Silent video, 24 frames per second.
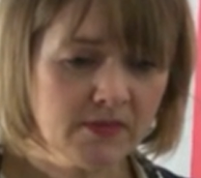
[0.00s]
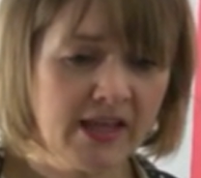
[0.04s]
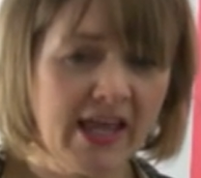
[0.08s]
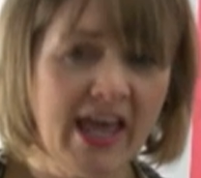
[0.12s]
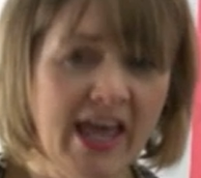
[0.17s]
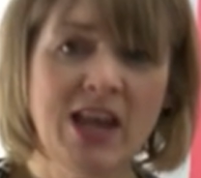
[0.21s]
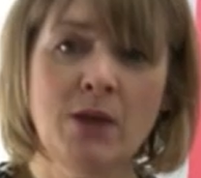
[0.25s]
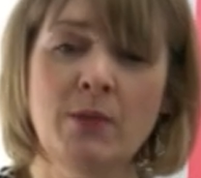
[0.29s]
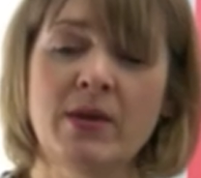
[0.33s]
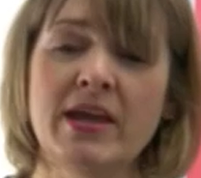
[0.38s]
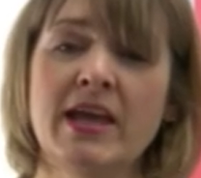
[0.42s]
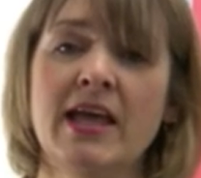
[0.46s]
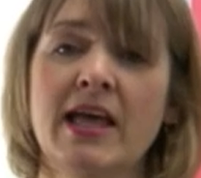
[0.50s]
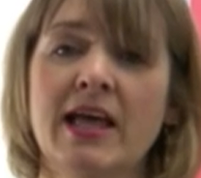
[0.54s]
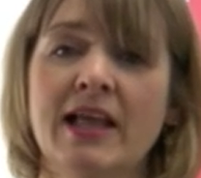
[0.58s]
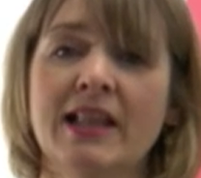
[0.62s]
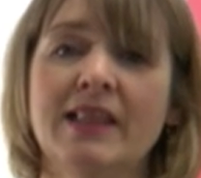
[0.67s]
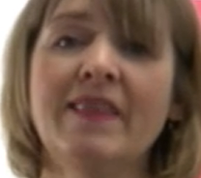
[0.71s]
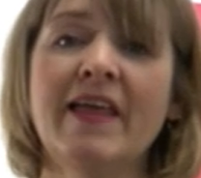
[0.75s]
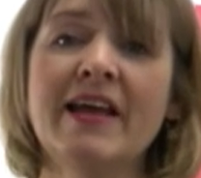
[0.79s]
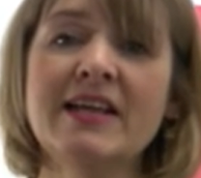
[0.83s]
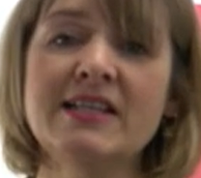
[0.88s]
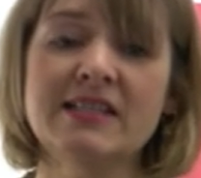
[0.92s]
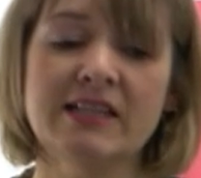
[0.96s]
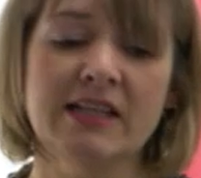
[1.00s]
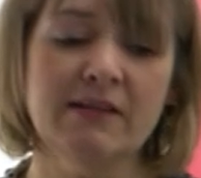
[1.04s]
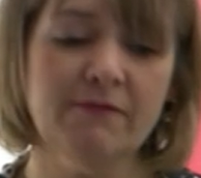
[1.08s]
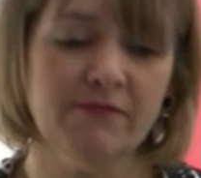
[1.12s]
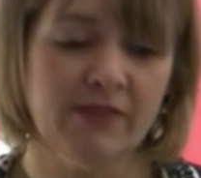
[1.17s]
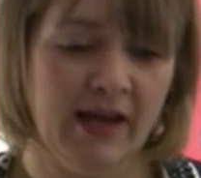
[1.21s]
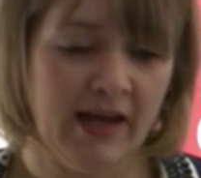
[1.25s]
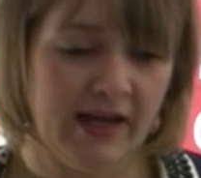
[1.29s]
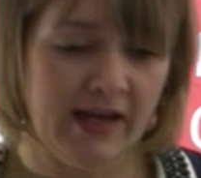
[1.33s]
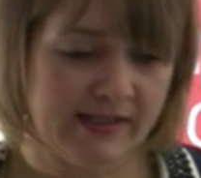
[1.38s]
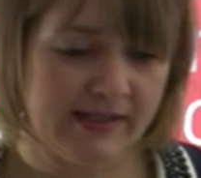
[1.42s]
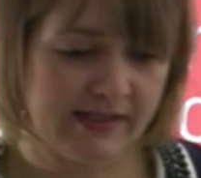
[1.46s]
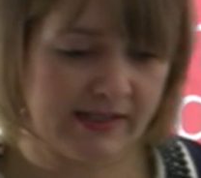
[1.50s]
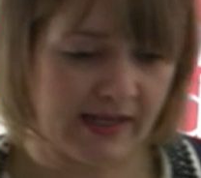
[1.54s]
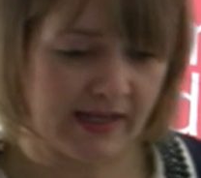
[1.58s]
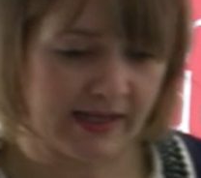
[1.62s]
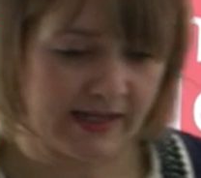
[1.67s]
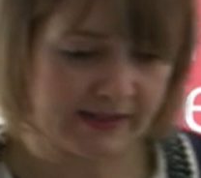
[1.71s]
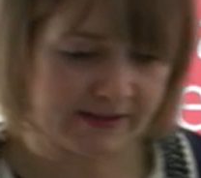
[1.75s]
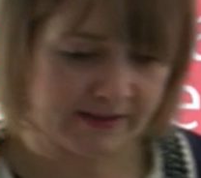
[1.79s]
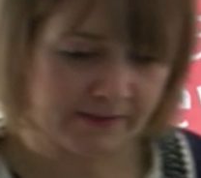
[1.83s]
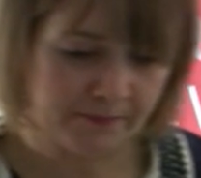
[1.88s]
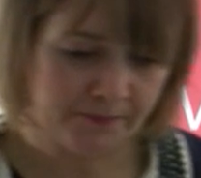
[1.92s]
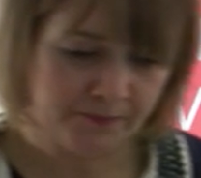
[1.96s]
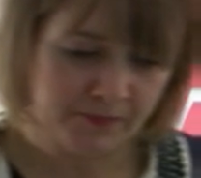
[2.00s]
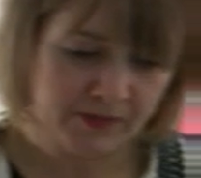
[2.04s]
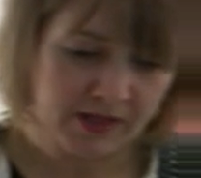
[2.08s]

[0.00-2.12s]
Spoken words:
Anyway, let's leave that aside.